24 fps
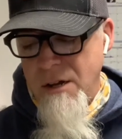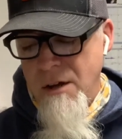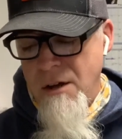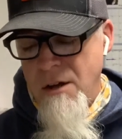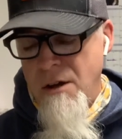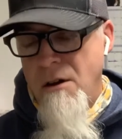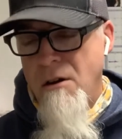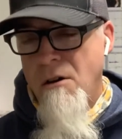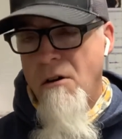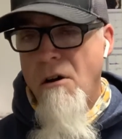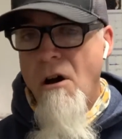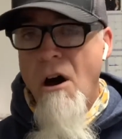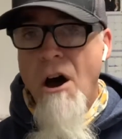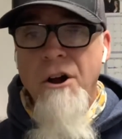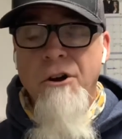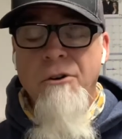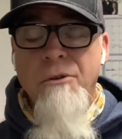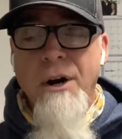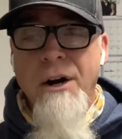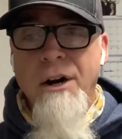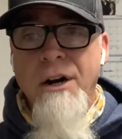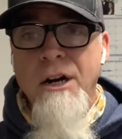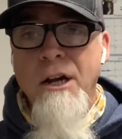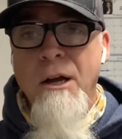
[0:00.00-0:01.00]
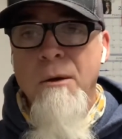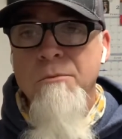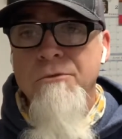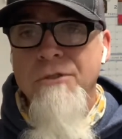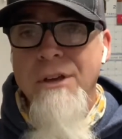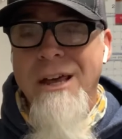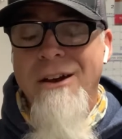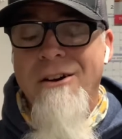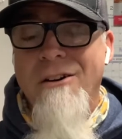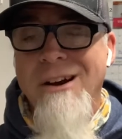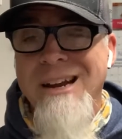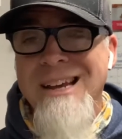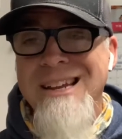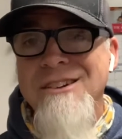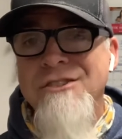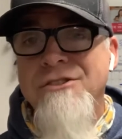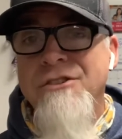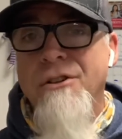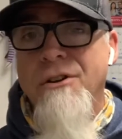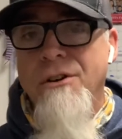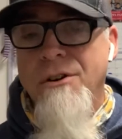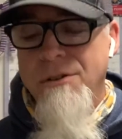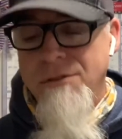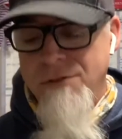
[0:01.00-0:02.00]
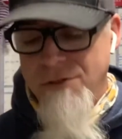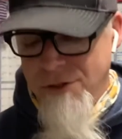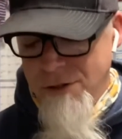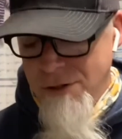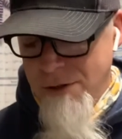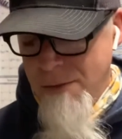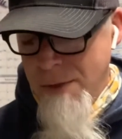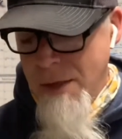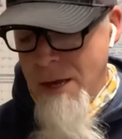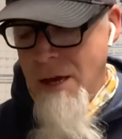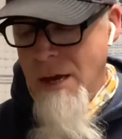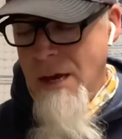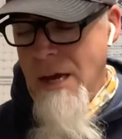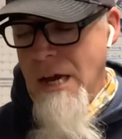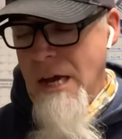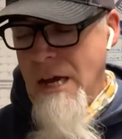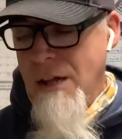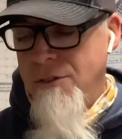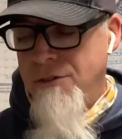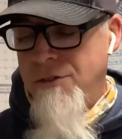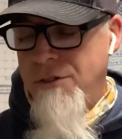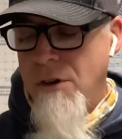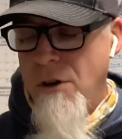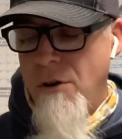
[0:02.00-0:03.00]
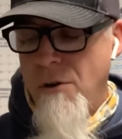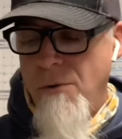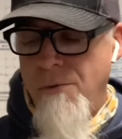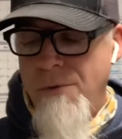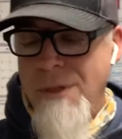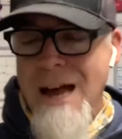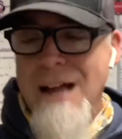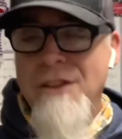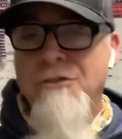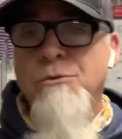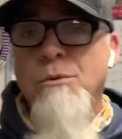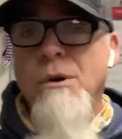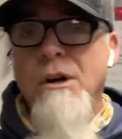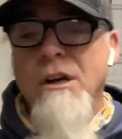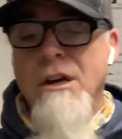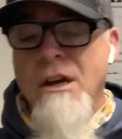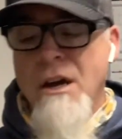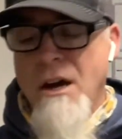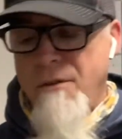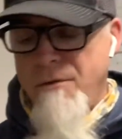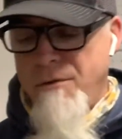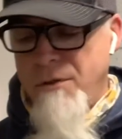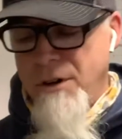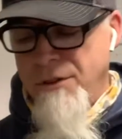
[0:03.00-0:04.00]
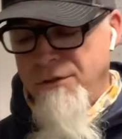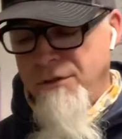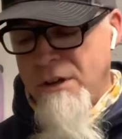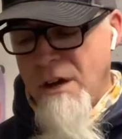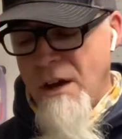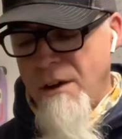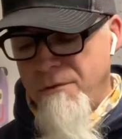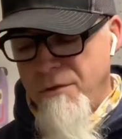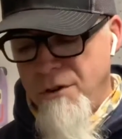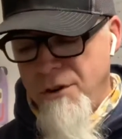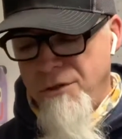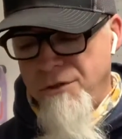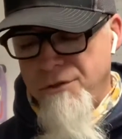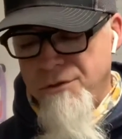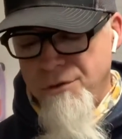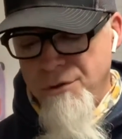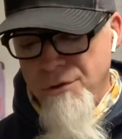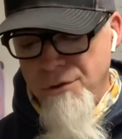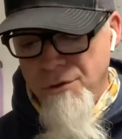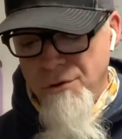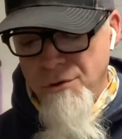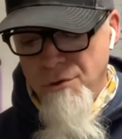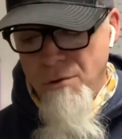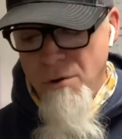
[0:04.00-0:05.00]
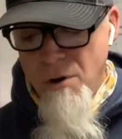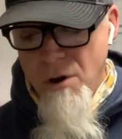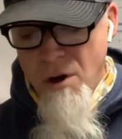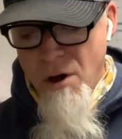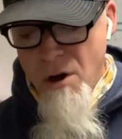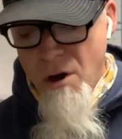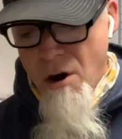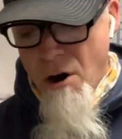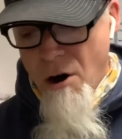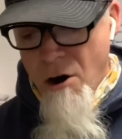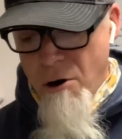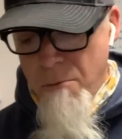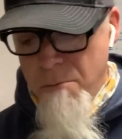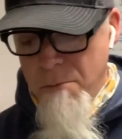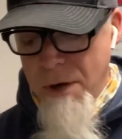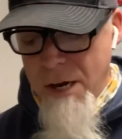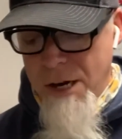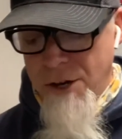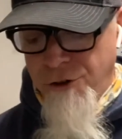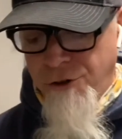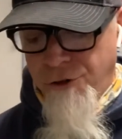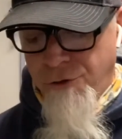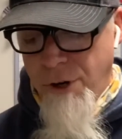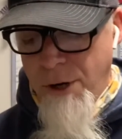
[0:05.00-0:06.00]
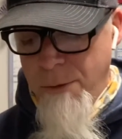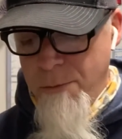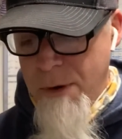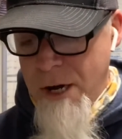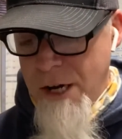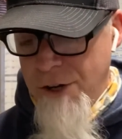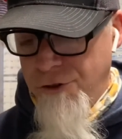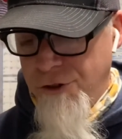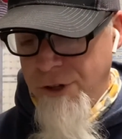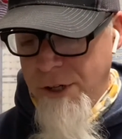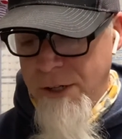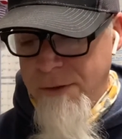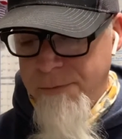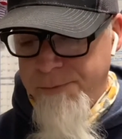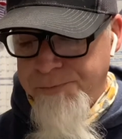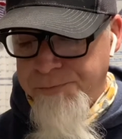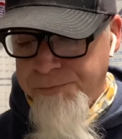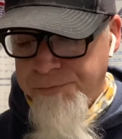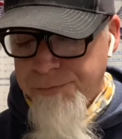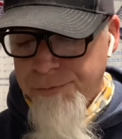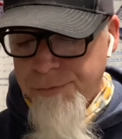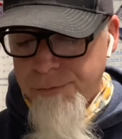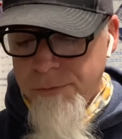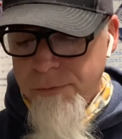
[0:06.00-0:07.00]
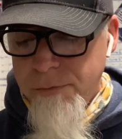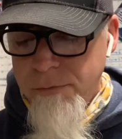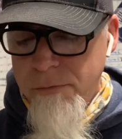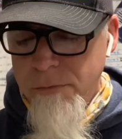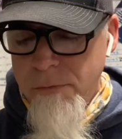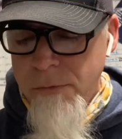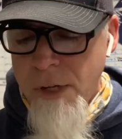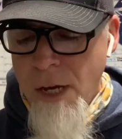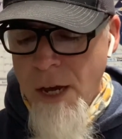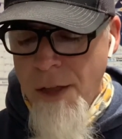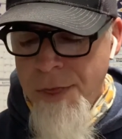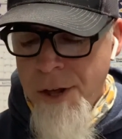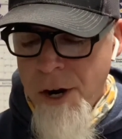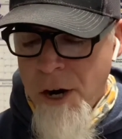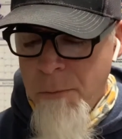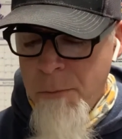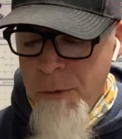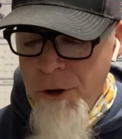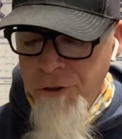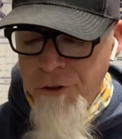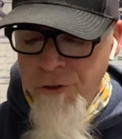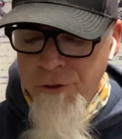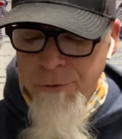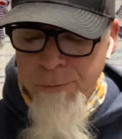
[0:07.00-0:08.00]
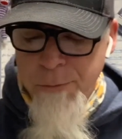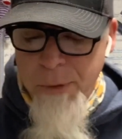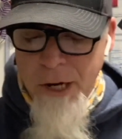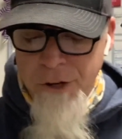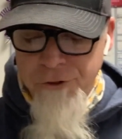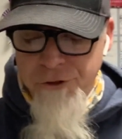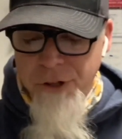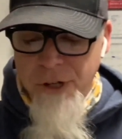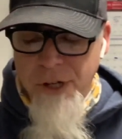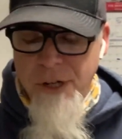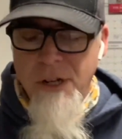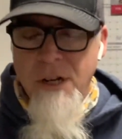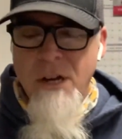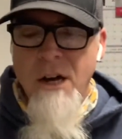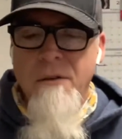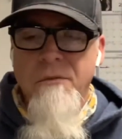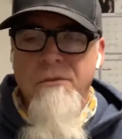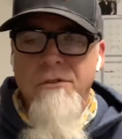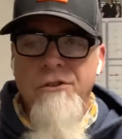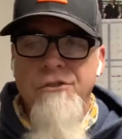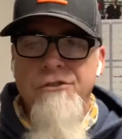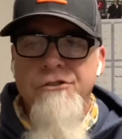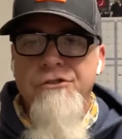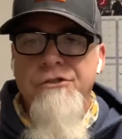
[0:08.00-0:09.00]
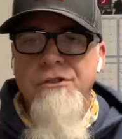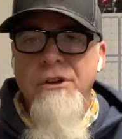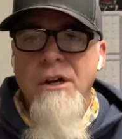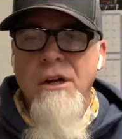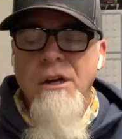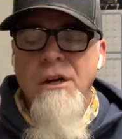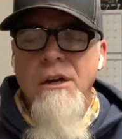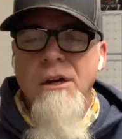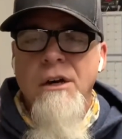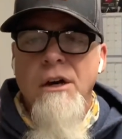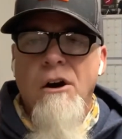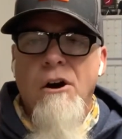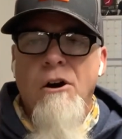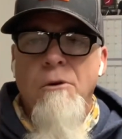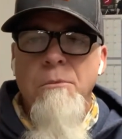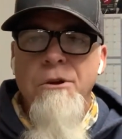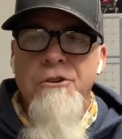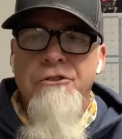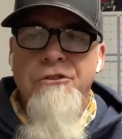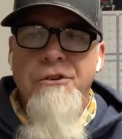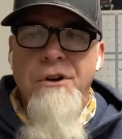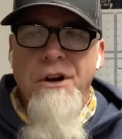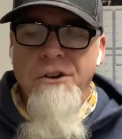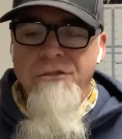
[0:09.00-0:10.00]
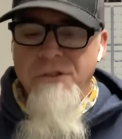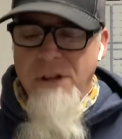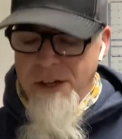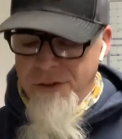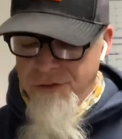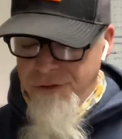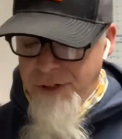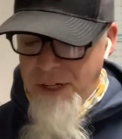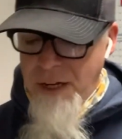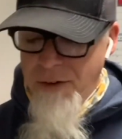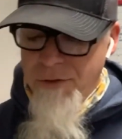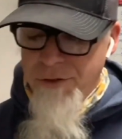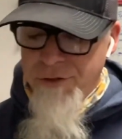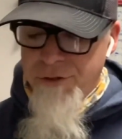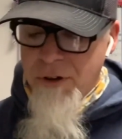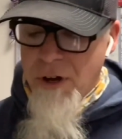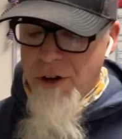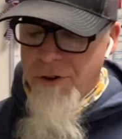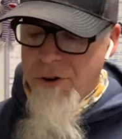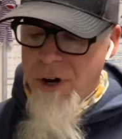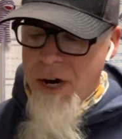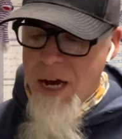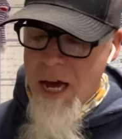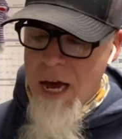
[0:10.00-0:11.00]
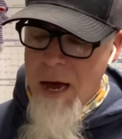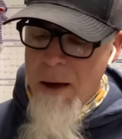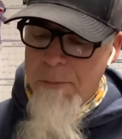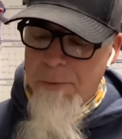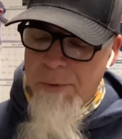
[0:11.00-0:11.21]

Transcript: our honorariums, and our interns. And so that's what is covered through our ministry budget. And then our missions budget covers our missionaries like Steve and Sandra Epp,